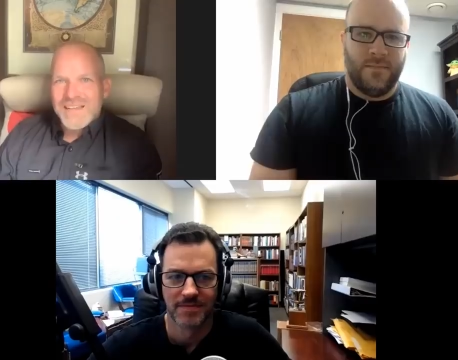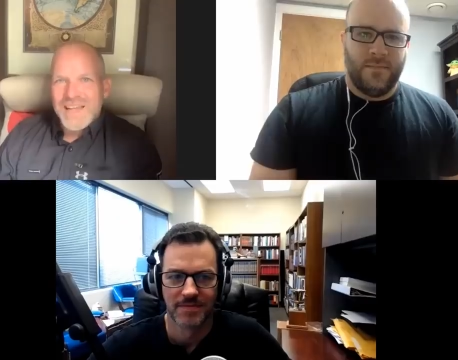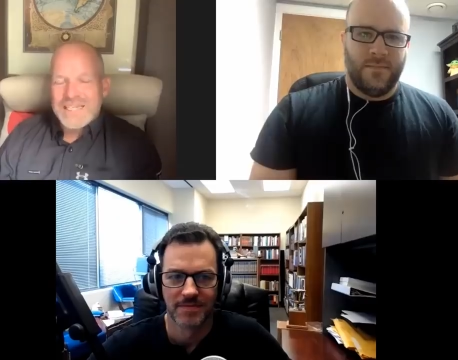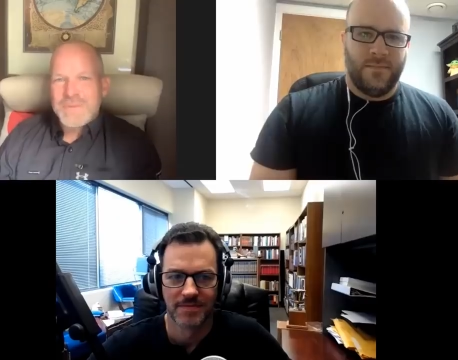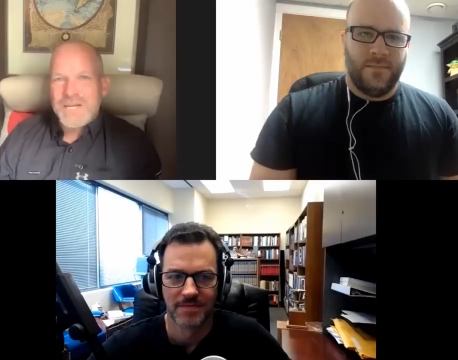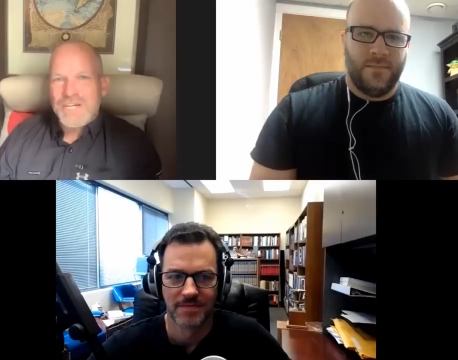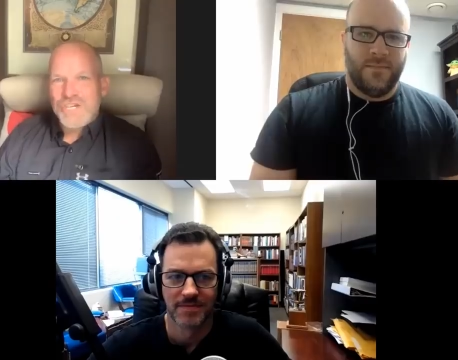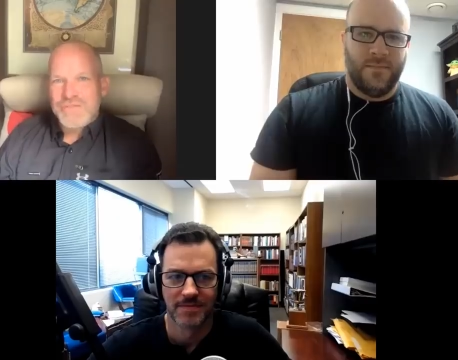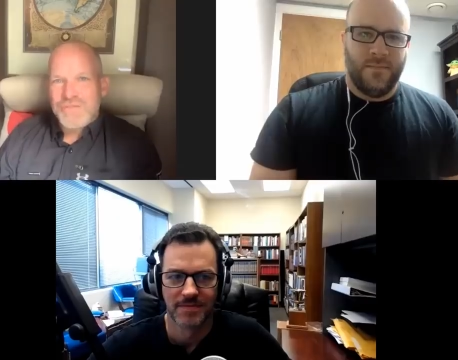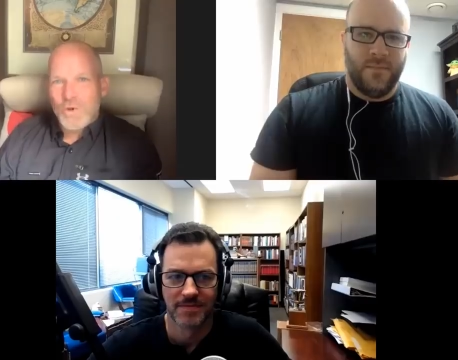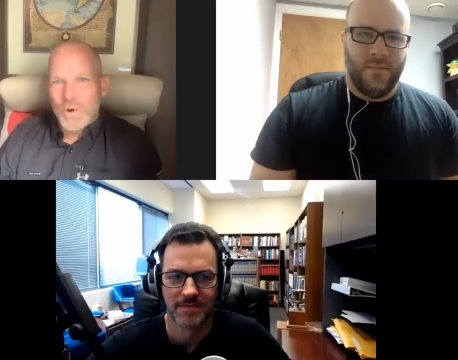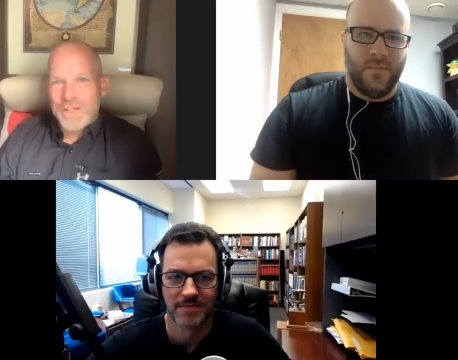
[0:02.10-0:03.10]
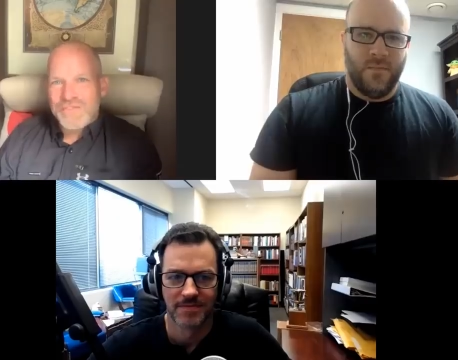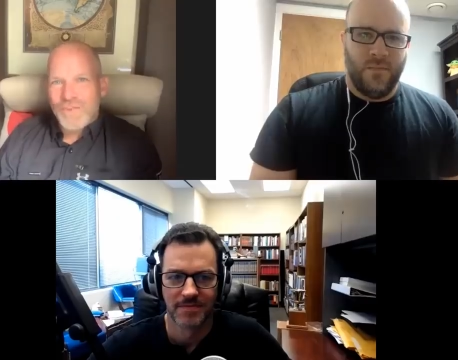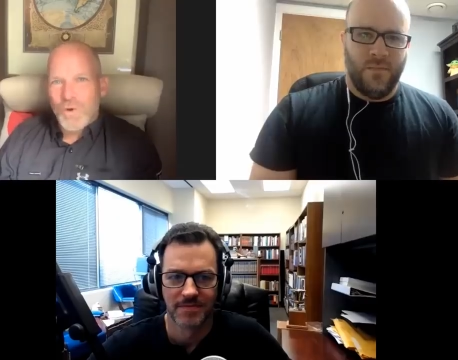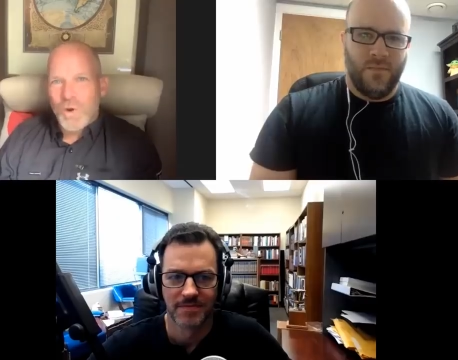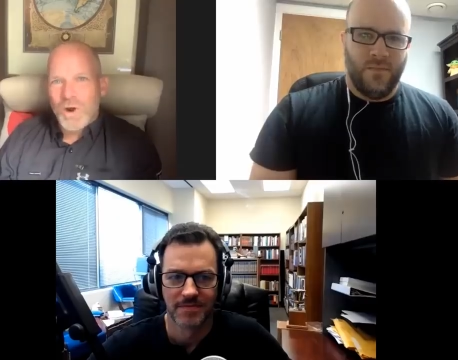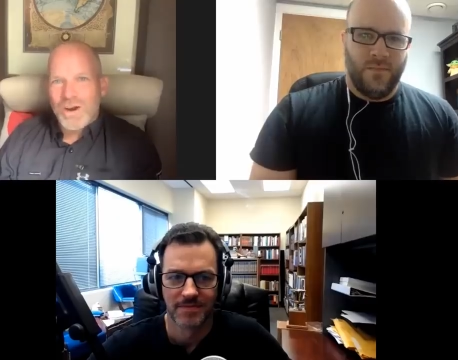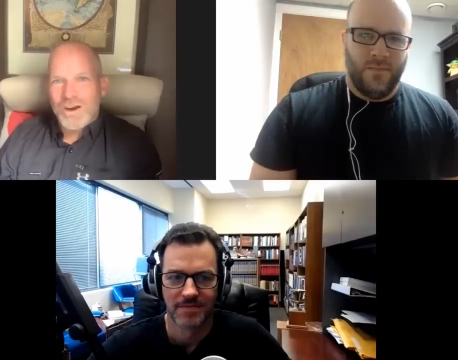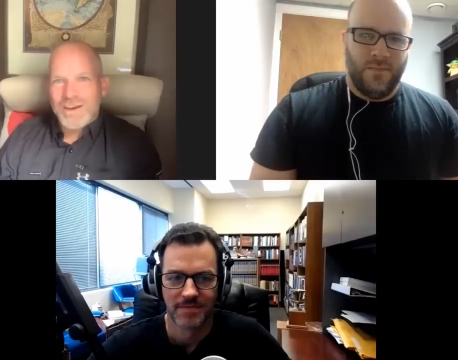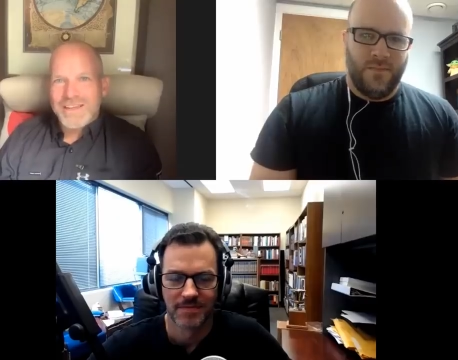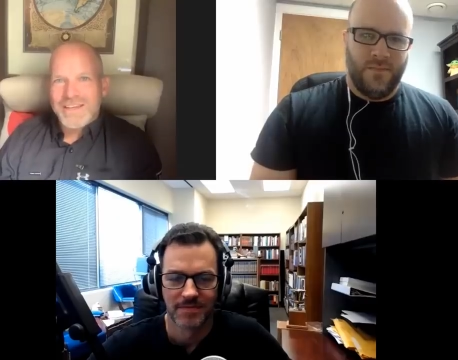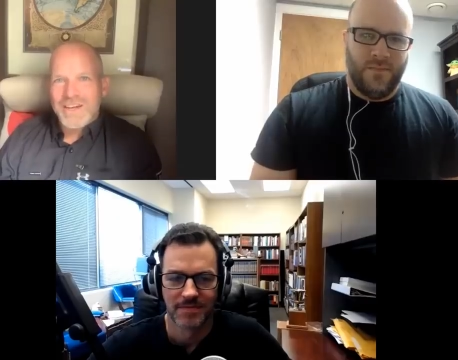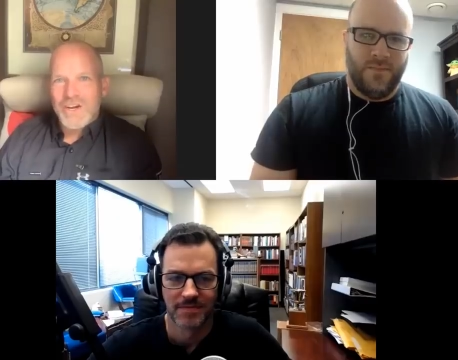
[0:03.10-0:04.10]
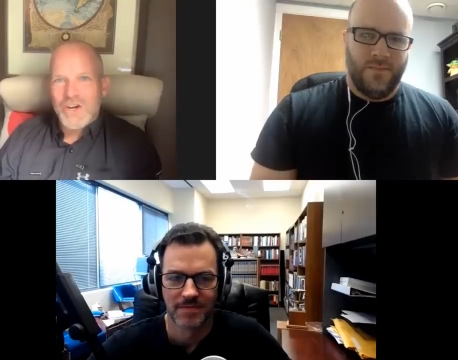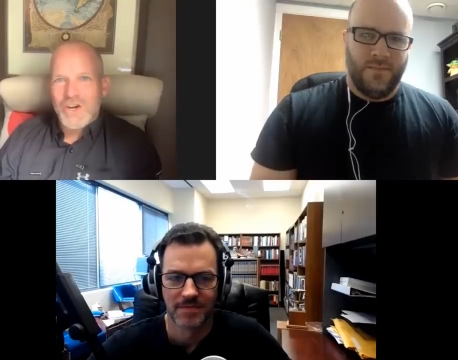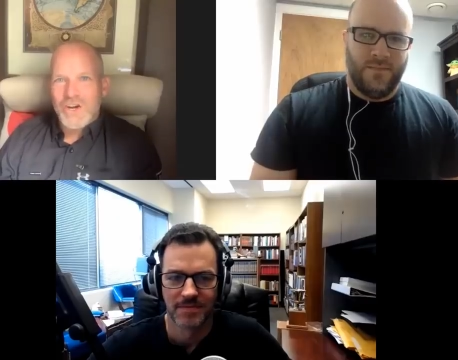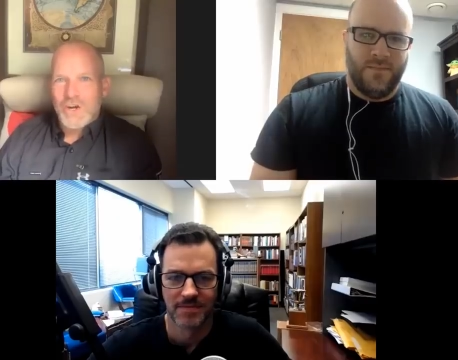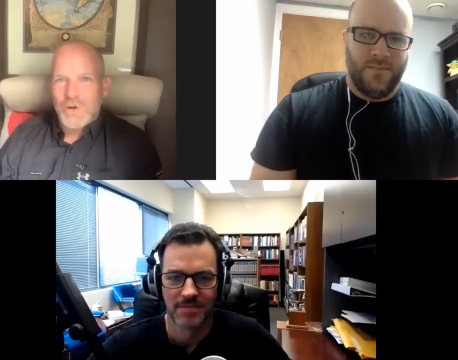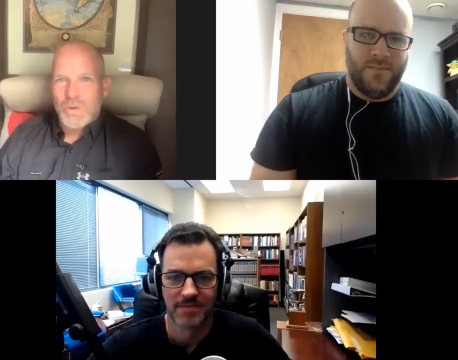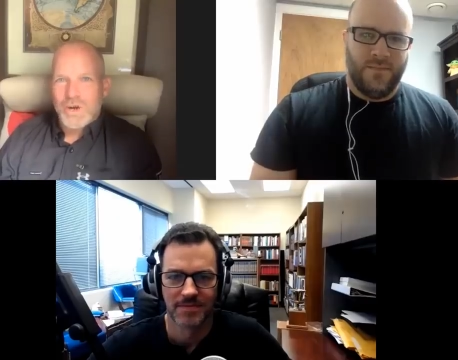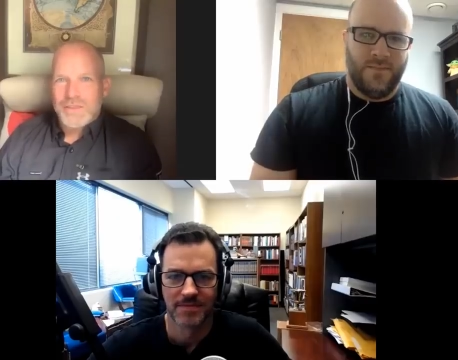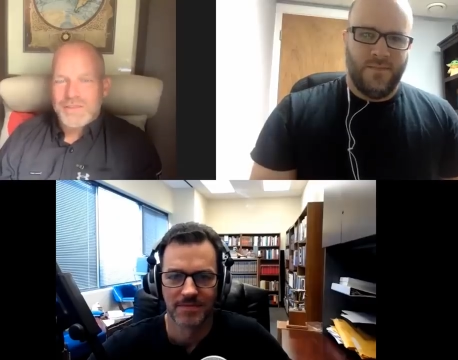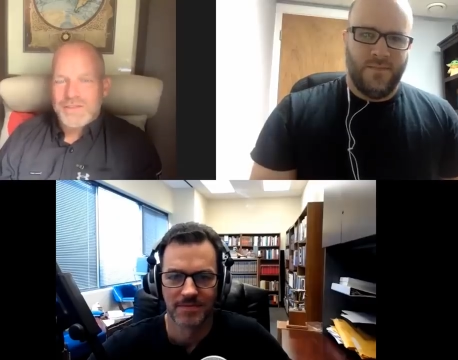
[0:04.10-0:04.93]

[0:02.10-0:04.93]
Speaker 1: Expedition 44 here with